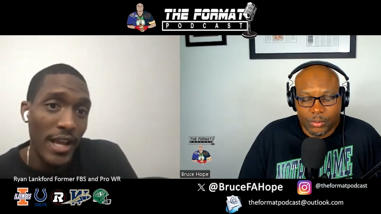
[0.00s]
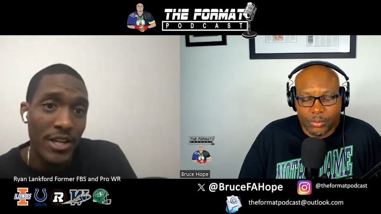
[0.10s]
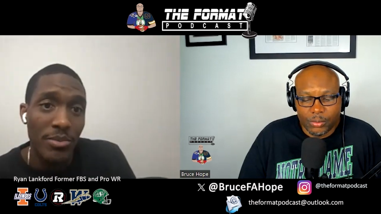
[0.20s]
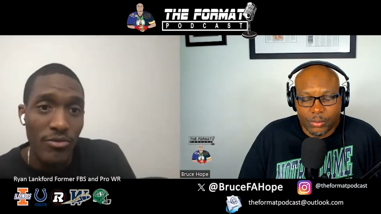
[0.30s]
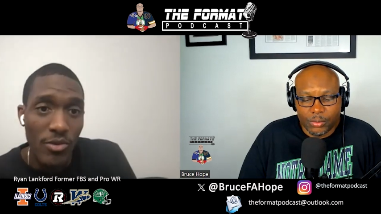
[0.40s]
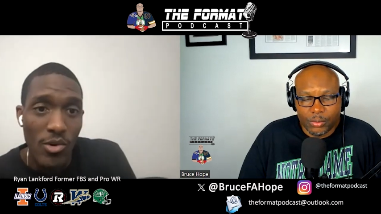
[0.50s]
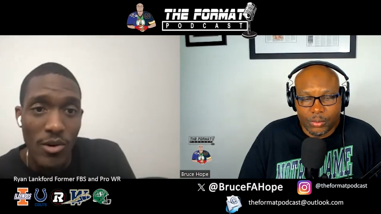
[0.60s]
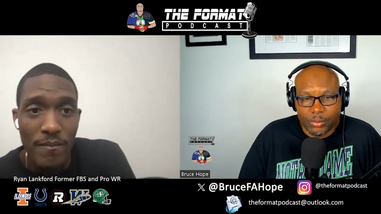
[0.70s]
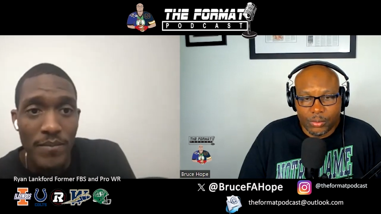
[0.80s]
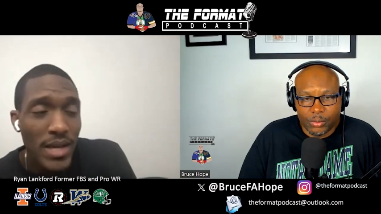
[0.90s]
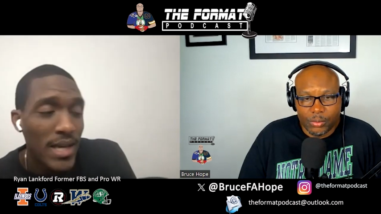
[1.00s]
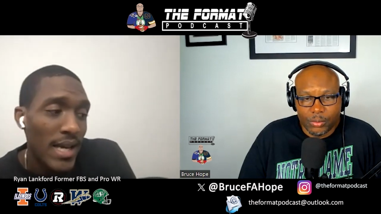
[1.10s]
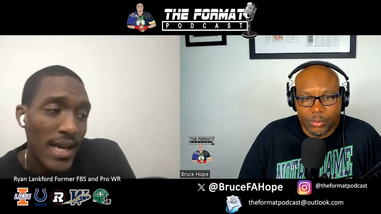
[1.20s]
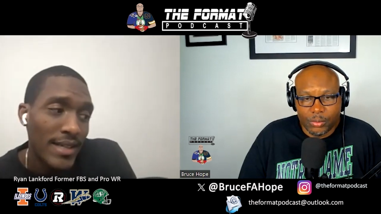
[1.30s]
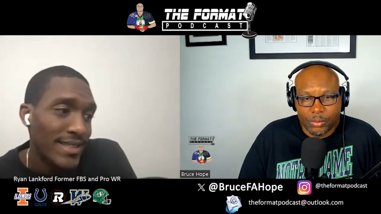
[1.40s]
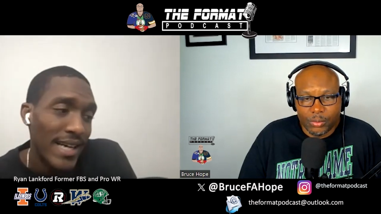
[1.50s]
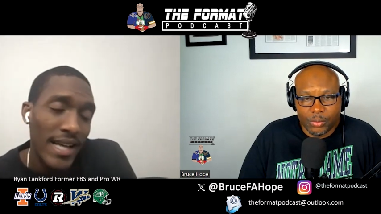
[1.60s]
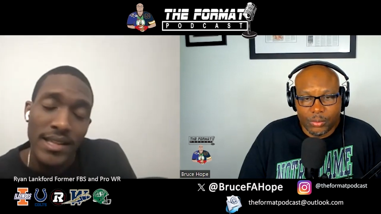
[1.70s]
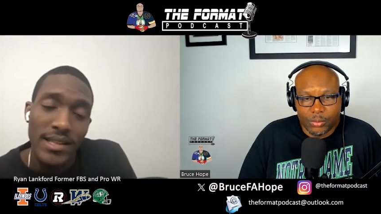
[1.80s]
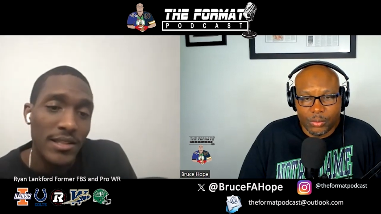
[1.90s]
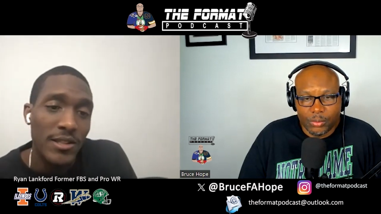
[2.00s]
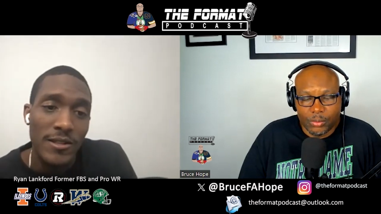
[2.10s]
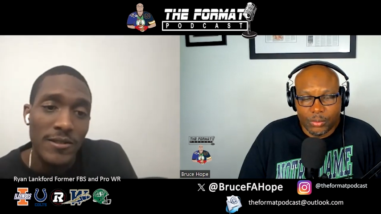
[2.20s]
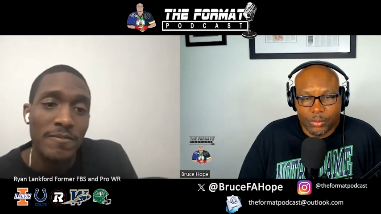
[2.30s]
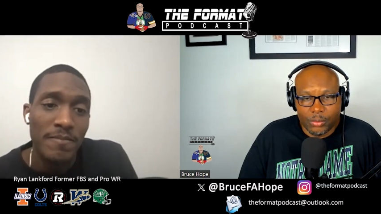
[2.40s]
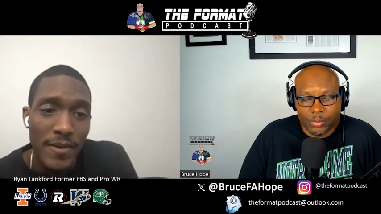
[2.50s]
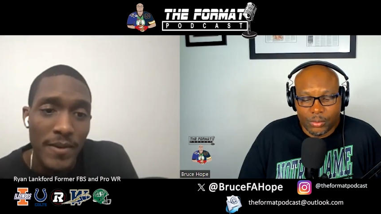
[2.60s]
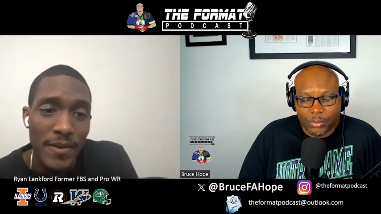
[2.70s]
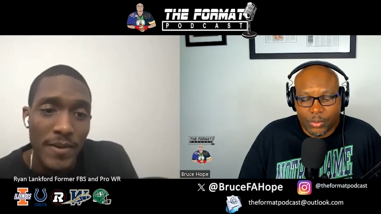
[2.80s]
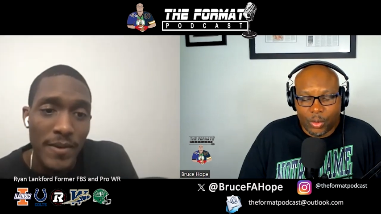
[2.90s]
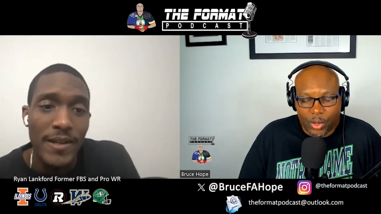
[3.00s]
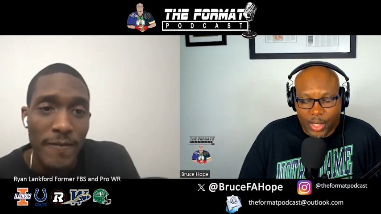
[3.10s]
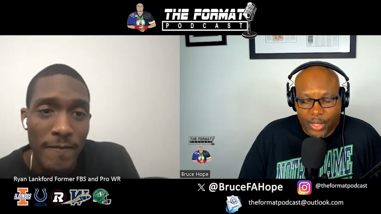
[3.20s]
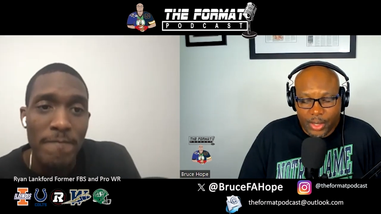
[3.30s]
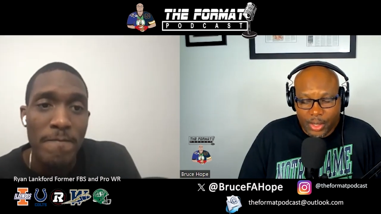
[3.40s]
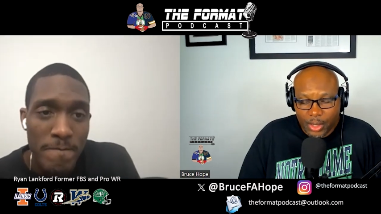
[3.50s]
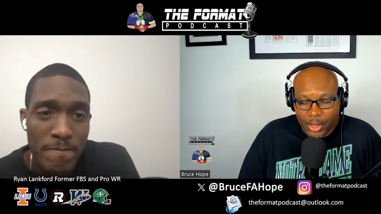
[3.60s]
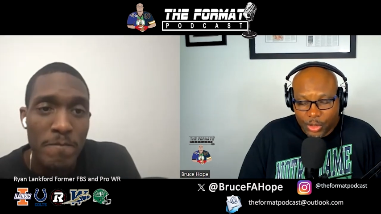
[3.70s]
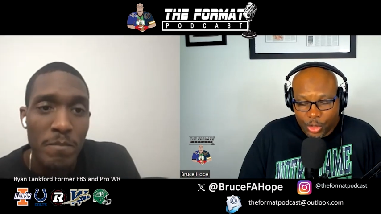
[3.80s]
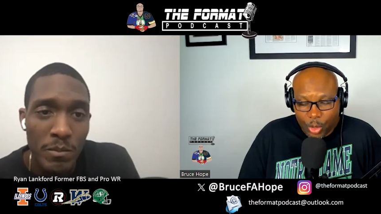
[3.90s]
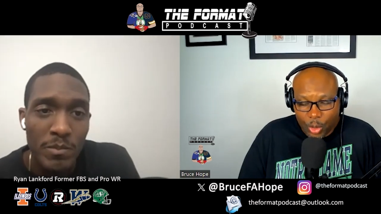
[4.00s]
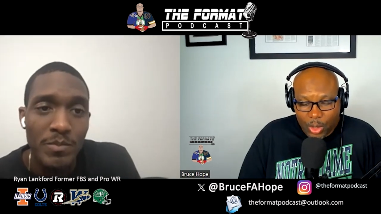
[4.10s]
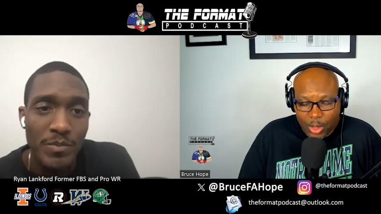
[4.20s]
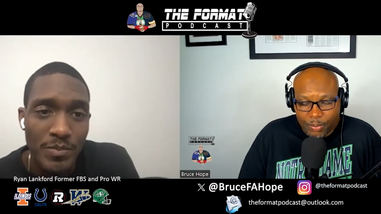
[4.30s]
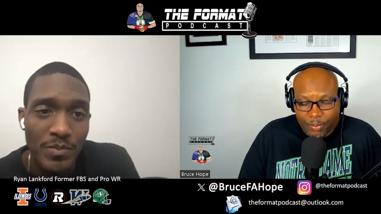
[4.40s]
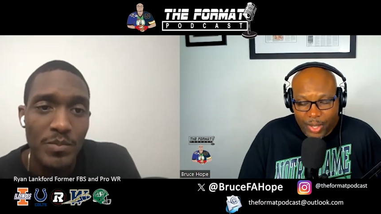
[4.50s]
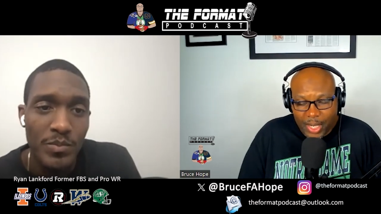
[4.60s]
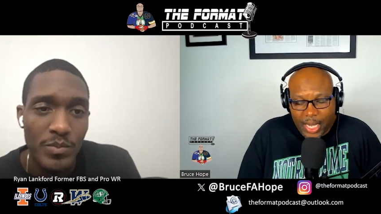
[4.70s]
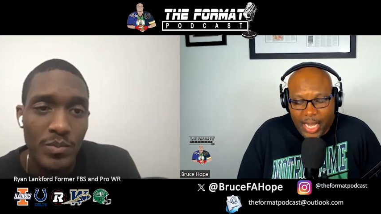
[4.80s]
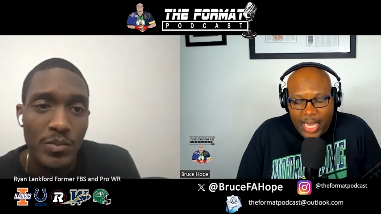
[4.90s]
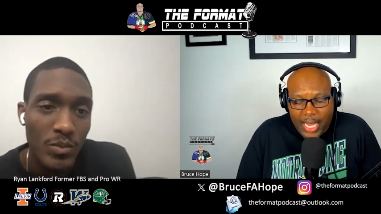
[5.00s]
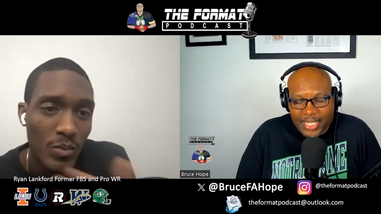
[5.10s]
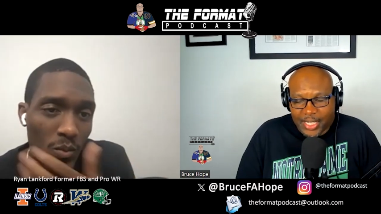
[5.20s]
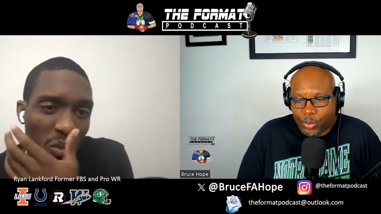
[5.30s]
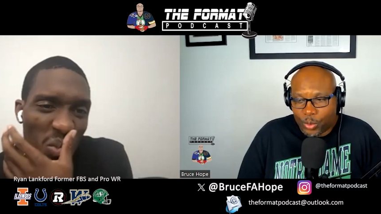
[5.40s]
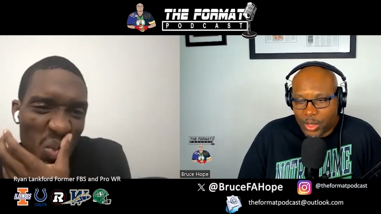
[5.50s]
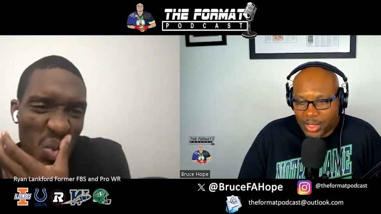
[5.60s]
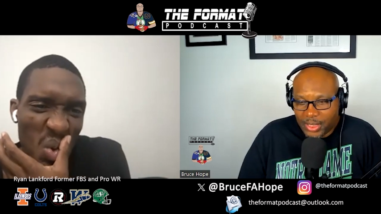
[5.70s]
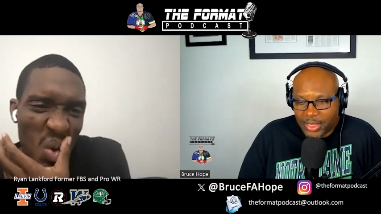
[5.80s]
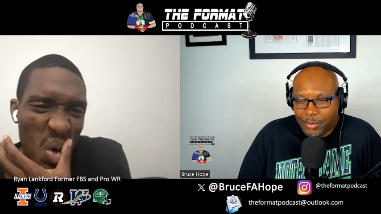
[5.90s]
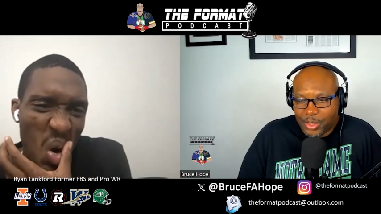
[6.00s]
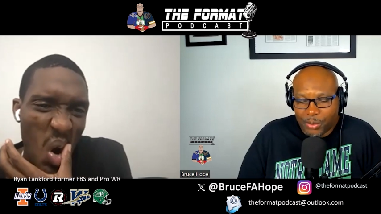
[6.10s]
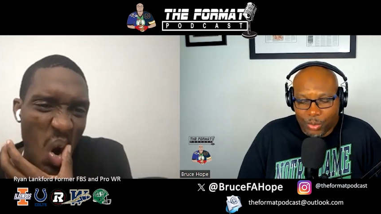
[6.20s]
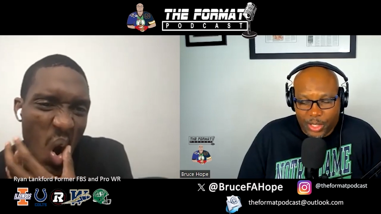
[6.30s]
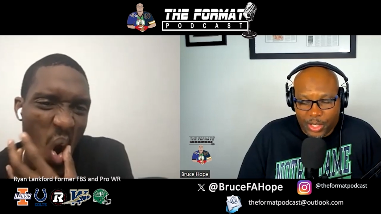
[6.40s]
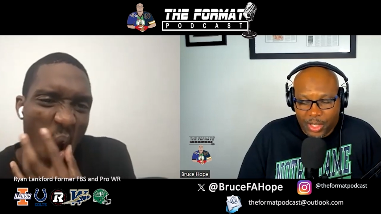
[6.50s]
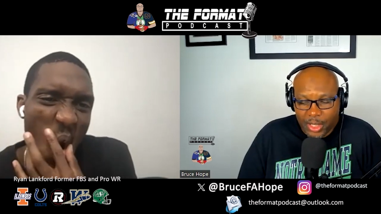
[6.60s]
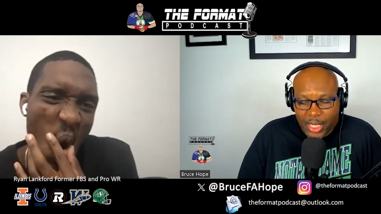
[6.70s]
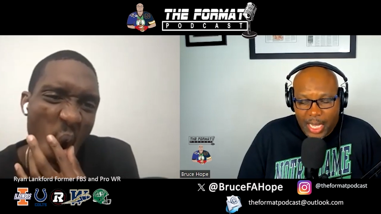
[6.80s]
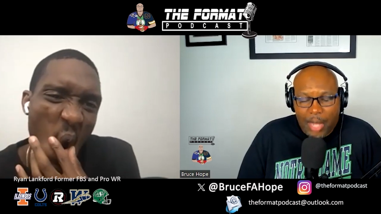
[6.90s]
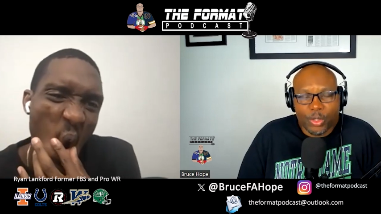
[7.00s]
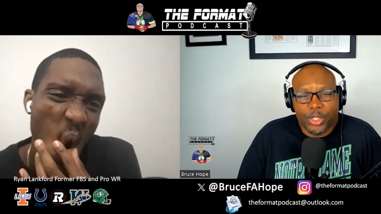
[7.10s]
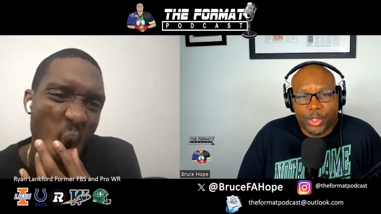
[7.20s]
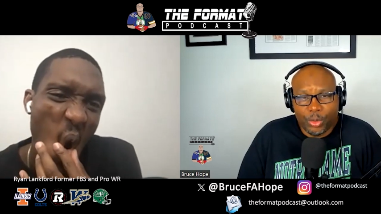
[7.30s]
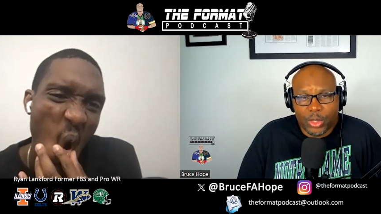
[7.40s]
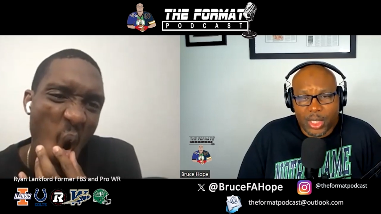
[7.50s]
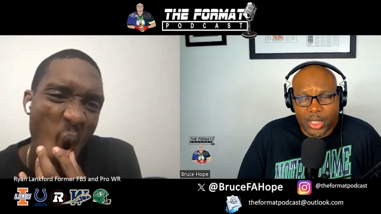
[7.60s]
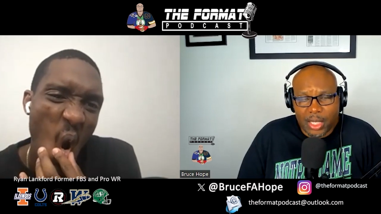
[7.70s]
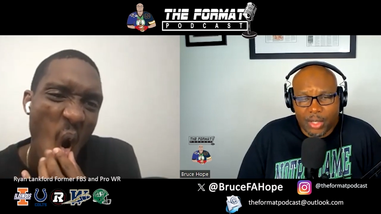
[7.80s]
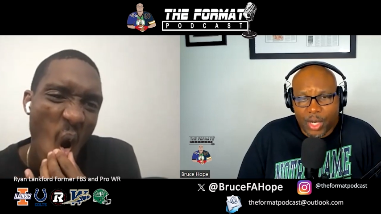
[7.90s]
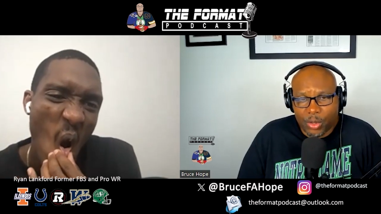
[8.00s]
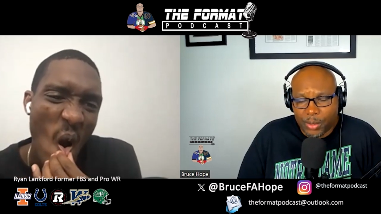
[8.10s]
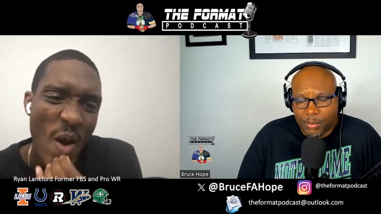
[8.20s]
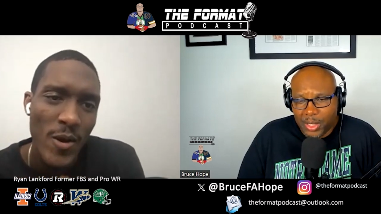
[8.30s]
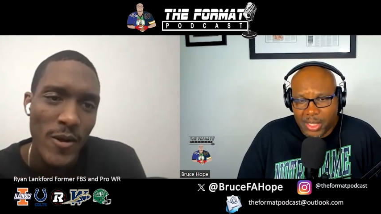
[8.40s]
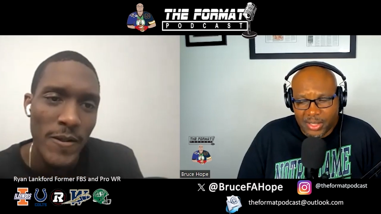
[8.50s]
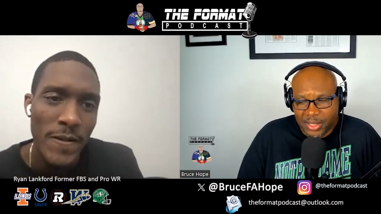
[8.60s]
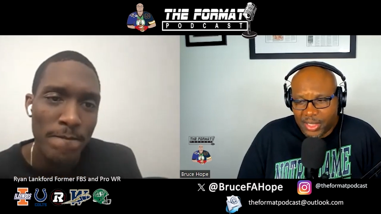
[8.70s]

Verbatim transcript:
Speaker 1: and, to perform, I think that's awesome.
Speaker 2: Okay. So um I guess we're gonna keep it simple here. How good do you think Colorado can be this